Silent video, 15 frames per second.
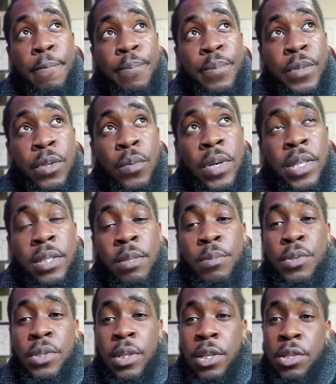the way that the
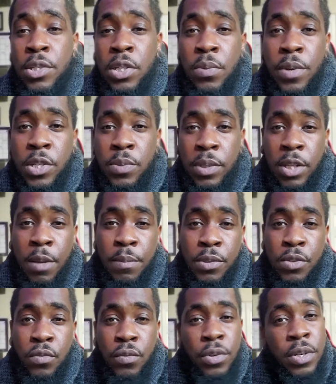music industry works when it comes
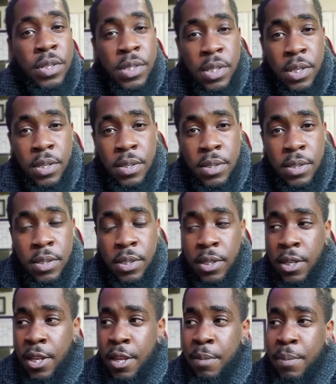to royalties and
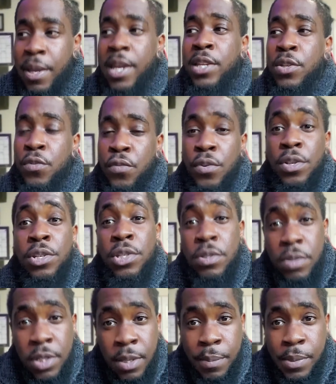paying you for your
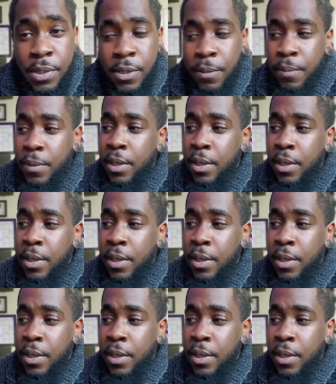streams